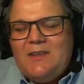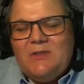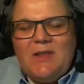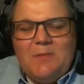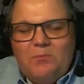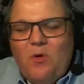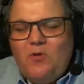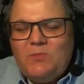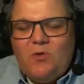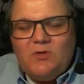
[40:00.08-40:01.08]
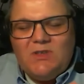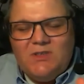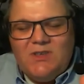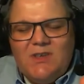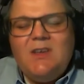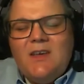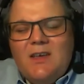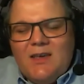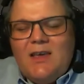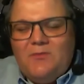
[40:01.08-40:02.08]
they then in post-processing
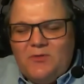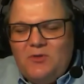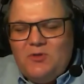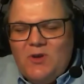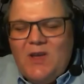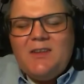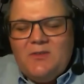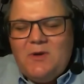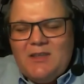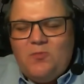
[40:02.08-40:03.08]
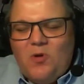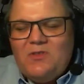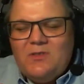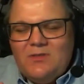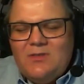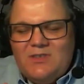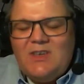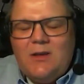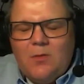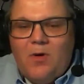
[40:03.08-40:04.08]
can fuse together to get one
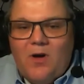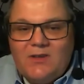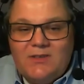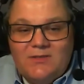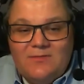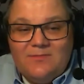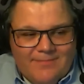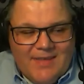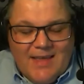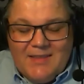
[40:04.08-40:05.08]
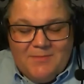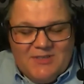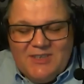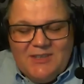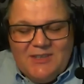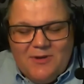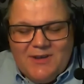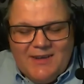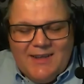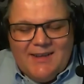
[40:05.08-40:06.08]
single part. And the machine
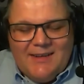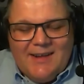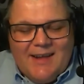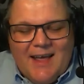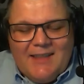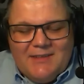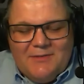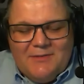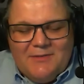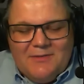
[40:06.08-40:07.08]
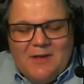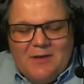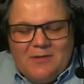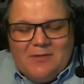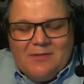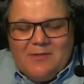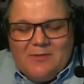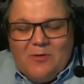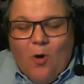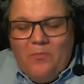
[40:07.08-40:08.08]
learning and additive
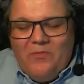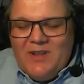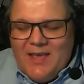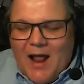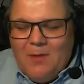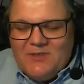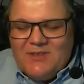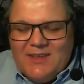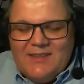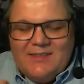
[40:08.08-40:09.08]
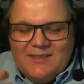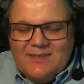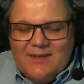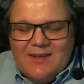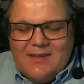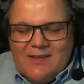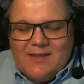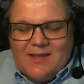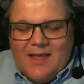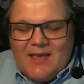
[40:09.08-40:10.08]
hopefully helps in
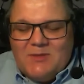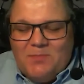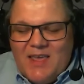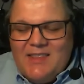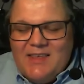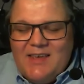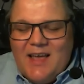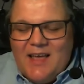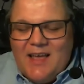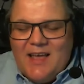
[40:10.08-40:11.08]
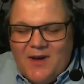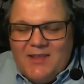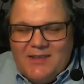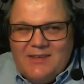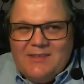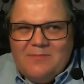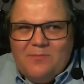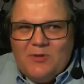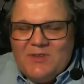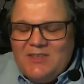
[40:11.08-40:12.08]
explaining and finding
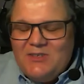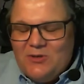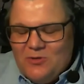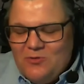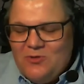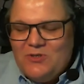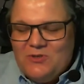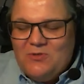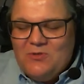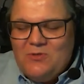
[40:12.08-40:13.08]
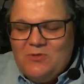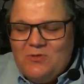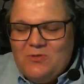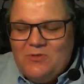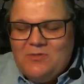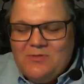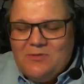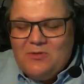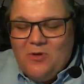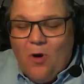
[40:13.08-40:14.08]
potential routes to
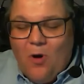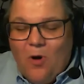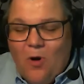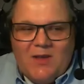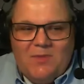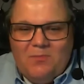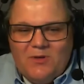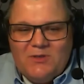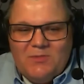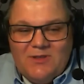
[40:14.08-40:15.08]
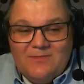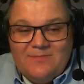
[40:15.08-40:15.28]
how that might be possible.